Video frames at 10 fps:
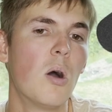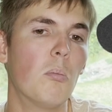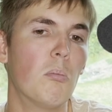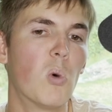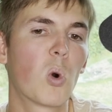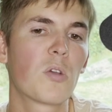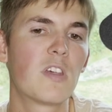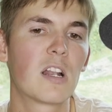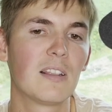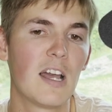More
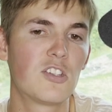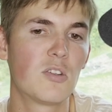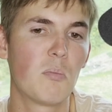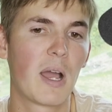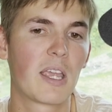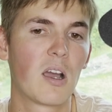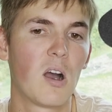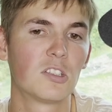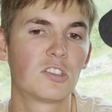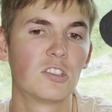Than a Legend by
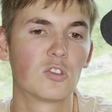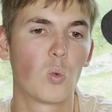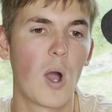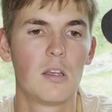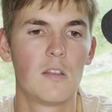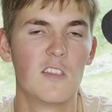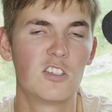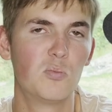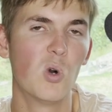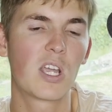Constance Whyte.
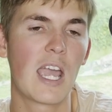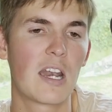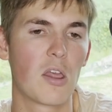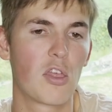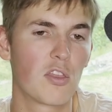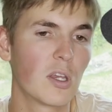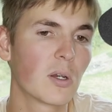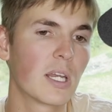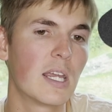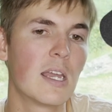This book had a
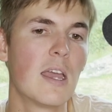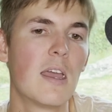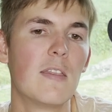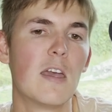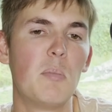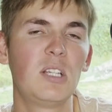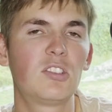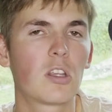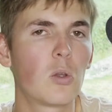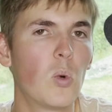theory that
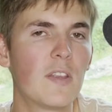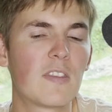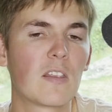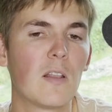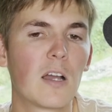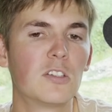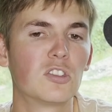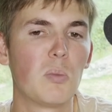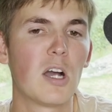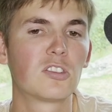basically went that the Loch
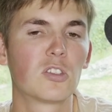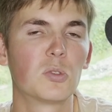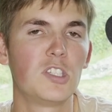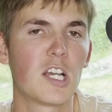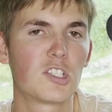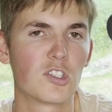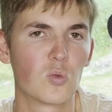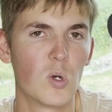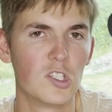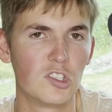Ness Monster was not just
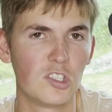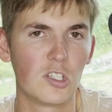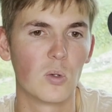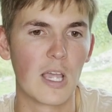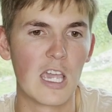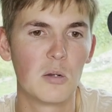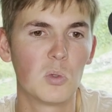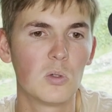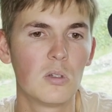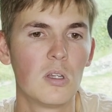one single
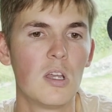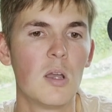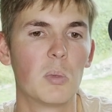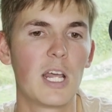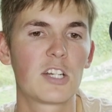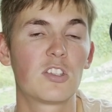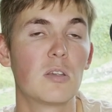animal, but actually